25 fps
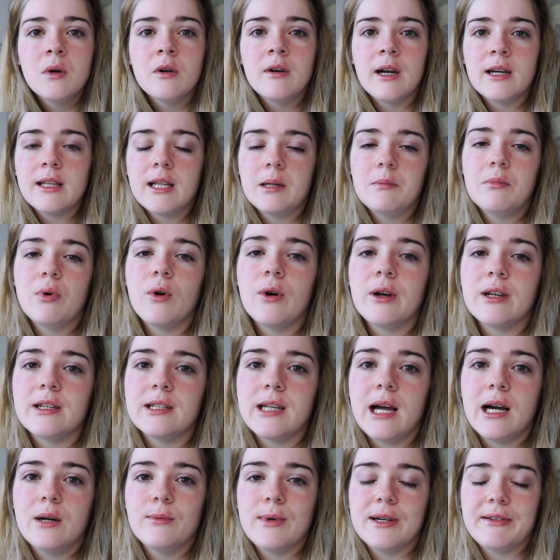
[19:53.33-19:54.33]
We're at that
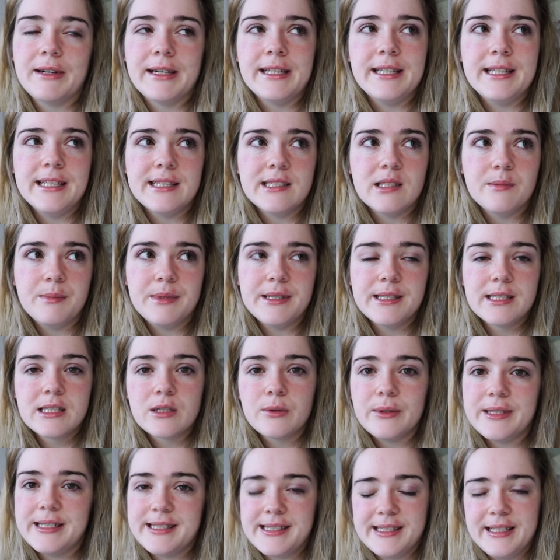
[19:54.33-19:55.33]
point now where I need to be
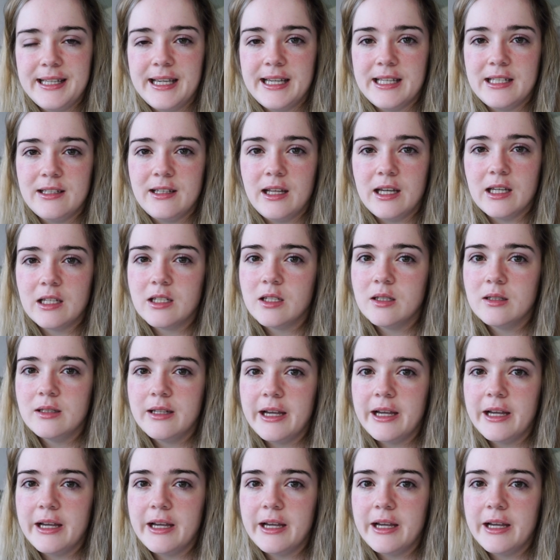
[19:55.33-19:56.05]
squeezing in like